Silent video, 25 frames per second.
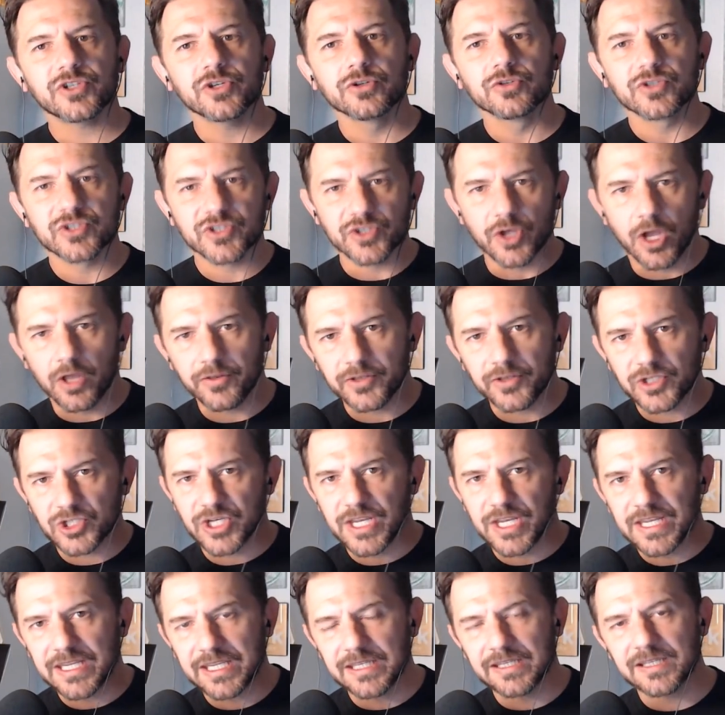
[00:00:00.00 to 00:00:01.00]
who saw the
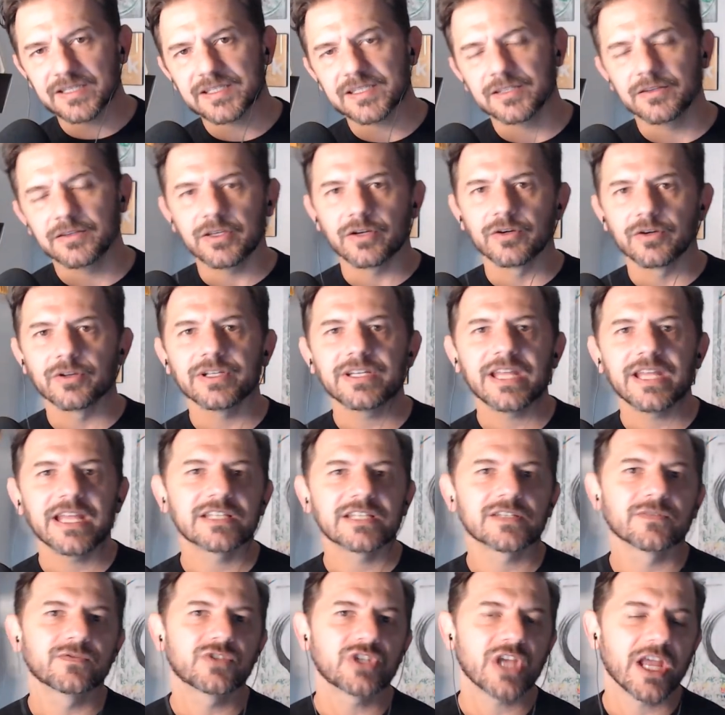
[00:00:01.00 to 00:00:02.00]
shakiness in the early
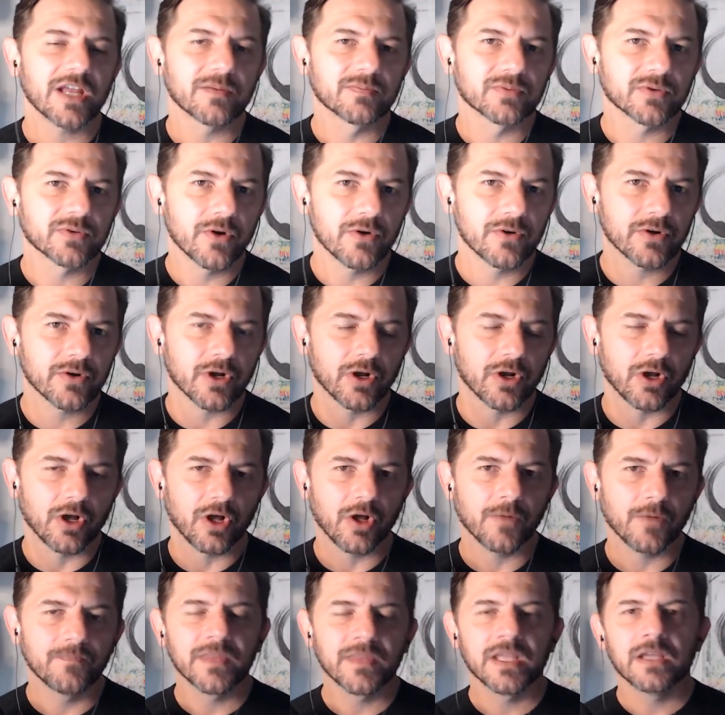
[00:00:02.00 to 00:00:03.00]
days of JADE
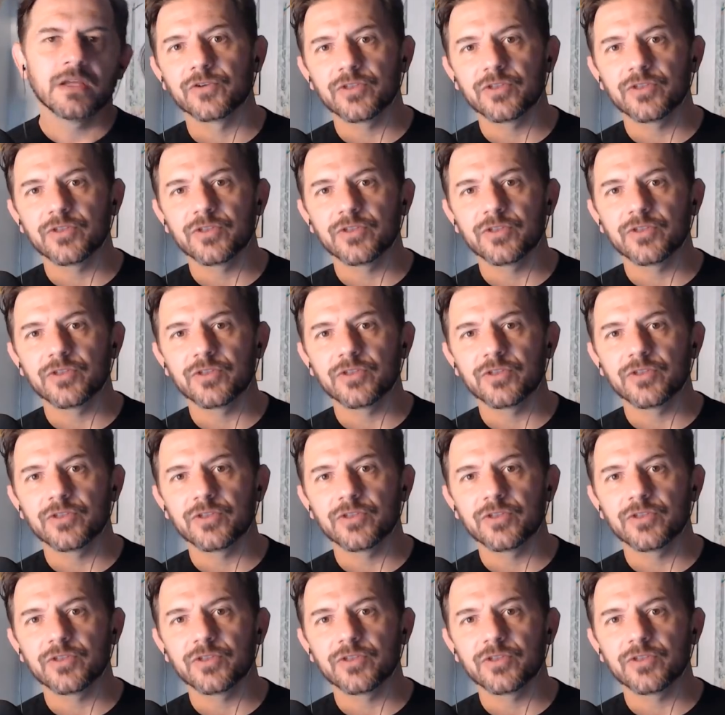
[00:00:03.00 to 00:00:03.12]
Protocol.